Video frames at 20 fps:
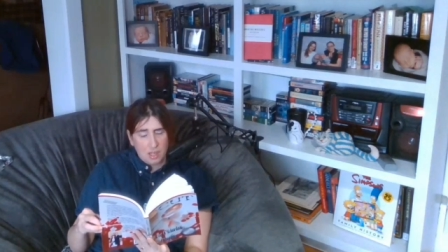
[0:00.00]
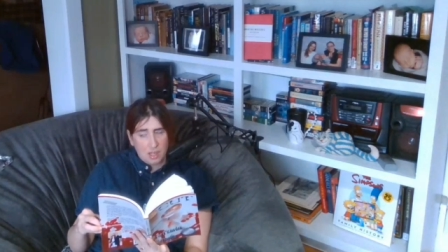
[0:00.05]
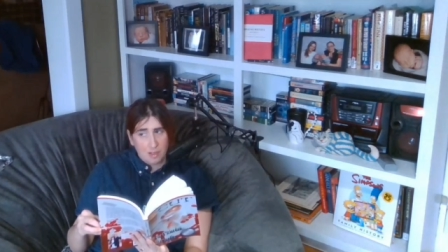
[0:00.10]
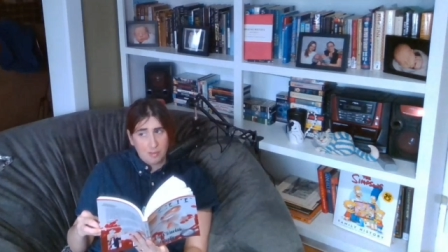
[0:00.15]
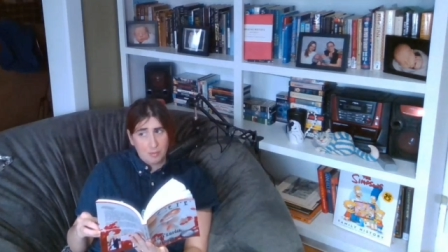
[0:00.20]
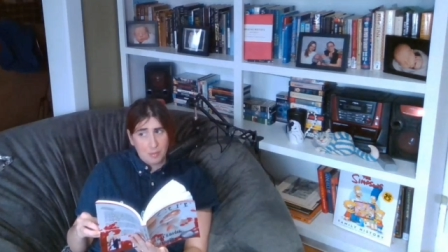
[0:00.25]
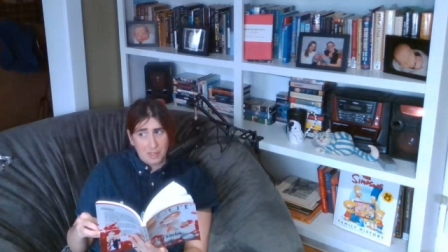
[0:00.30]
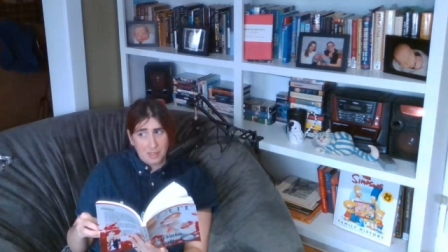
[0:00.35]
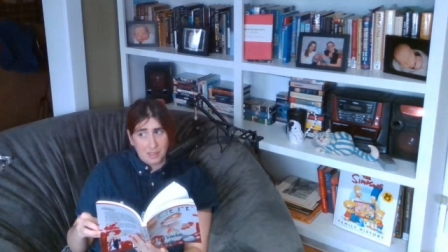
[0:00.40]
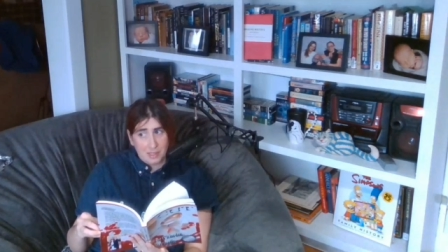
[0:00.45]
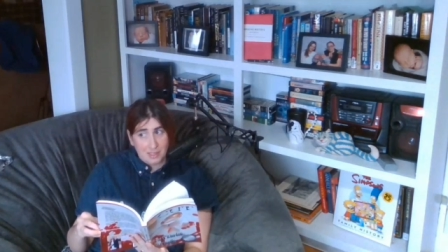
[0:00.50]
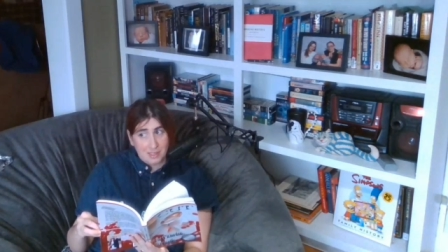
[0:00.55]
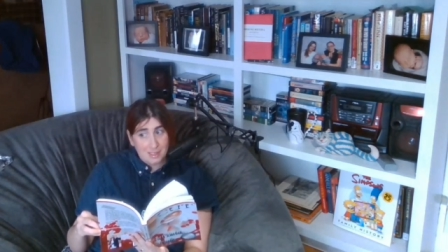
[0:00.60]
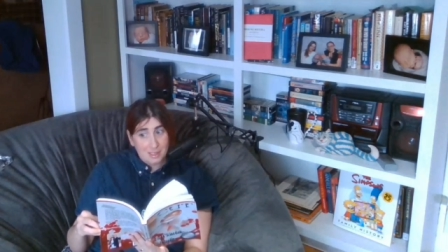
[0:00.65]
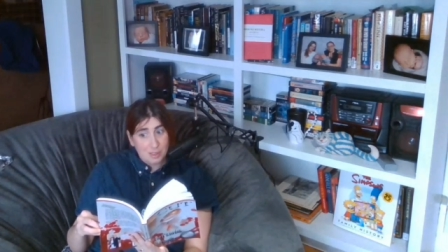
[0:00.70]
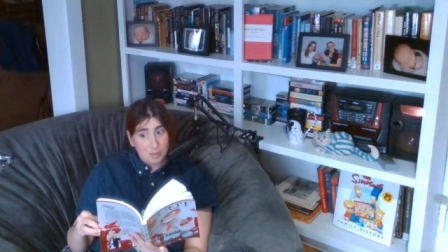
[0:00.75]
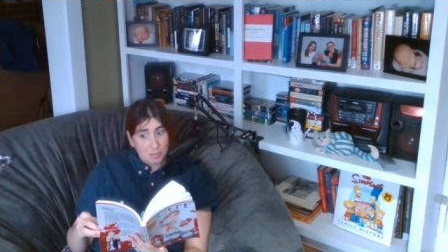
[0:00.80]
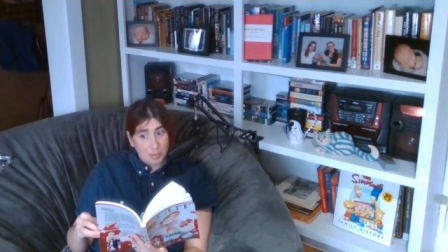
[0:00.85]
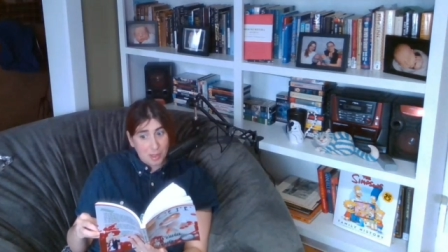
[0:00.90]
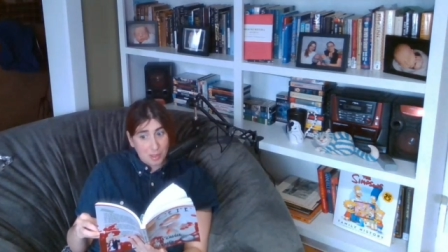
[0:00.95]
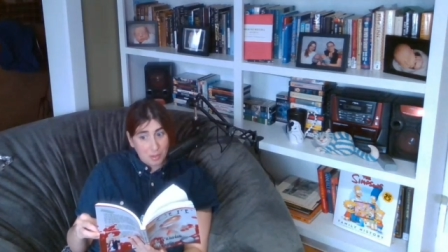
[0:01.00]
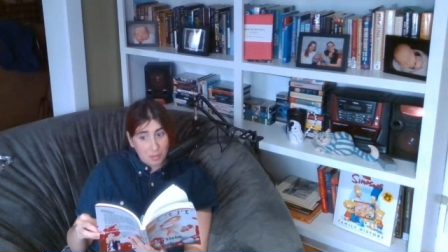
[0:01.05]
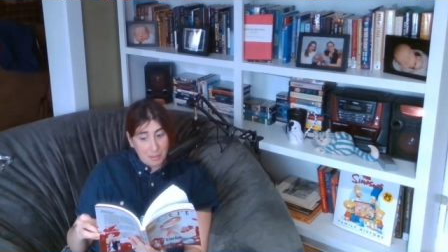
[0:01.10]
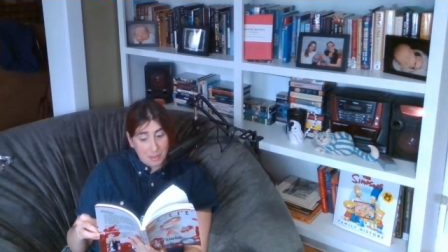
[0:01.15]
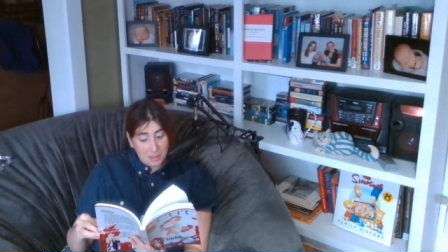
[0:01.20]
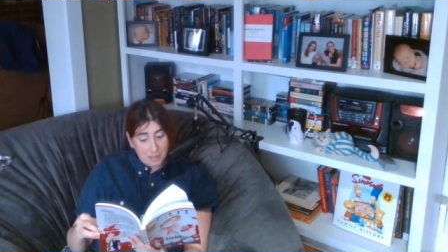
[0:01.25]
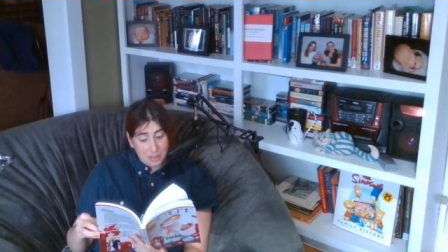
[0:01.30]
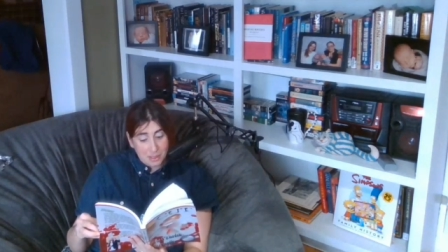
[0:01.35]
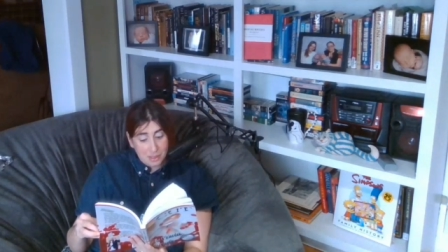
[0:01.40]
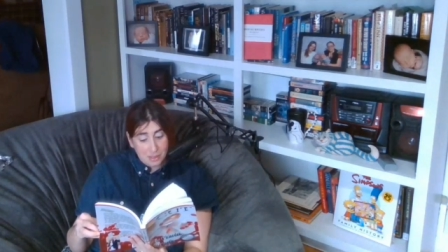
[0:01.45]
I've been
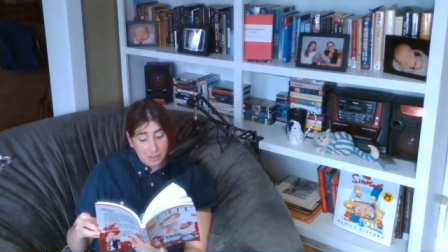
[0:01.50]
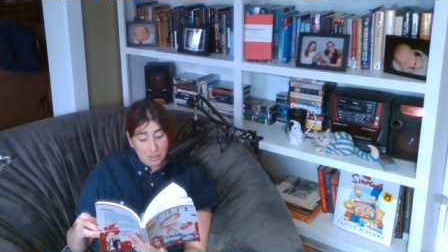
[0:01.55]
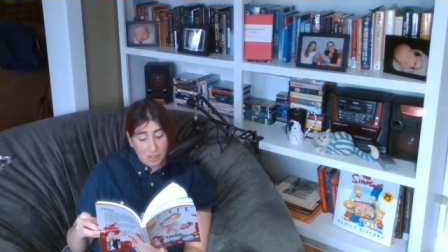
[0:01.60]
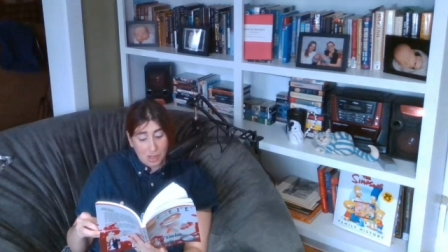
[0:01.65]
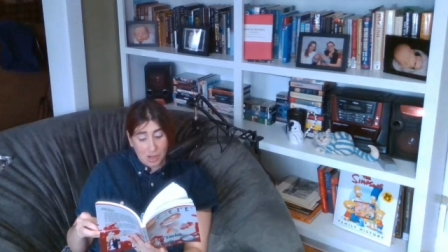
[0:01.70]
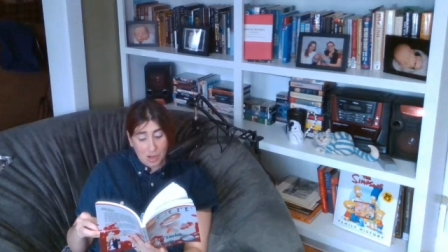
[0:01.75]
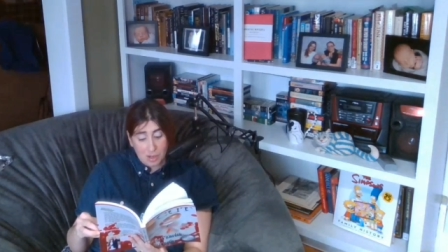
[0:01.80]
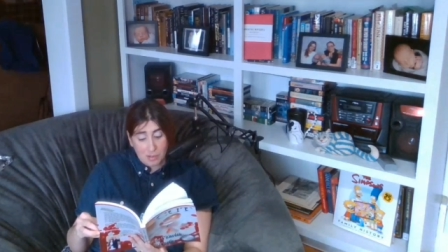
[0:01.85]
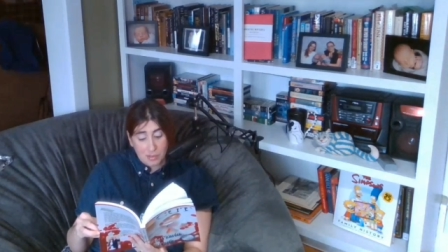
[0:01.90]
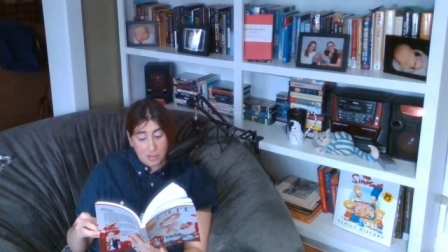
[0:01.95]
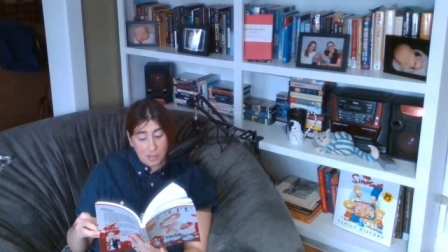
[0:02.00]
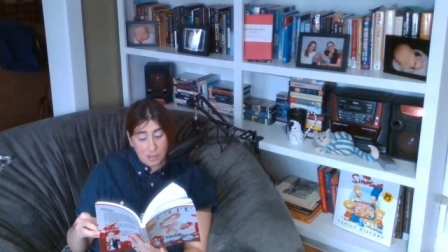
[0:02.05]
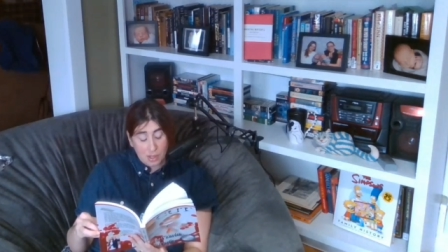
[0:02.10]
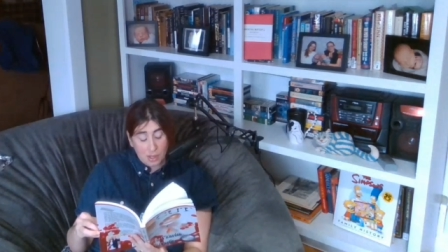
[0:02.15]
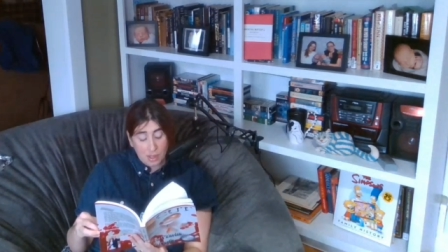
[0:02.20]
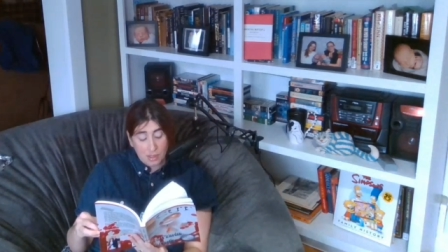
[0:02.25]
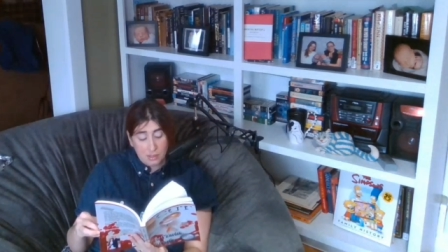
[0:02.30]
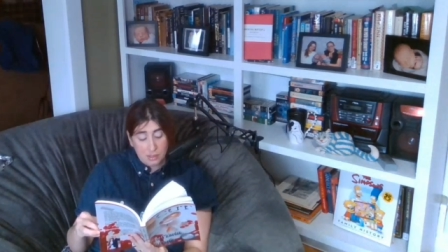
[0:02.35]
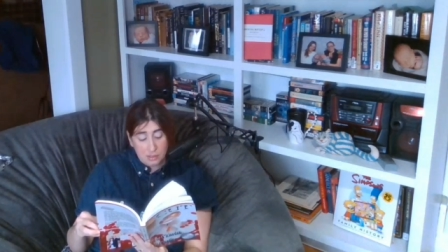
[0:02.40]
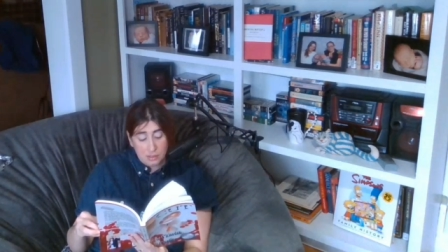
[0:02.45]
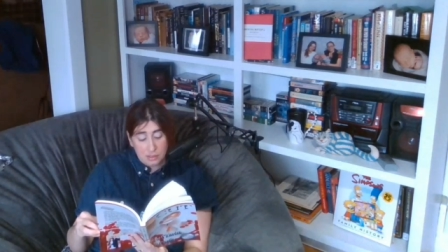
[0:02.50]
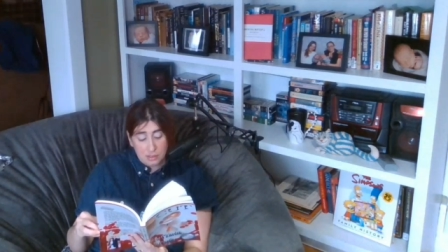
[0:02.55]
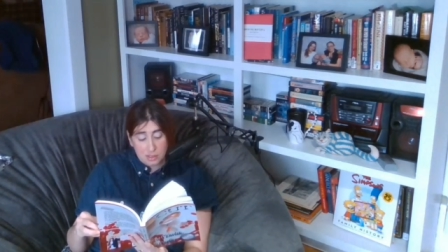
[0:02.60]
experimenting off and on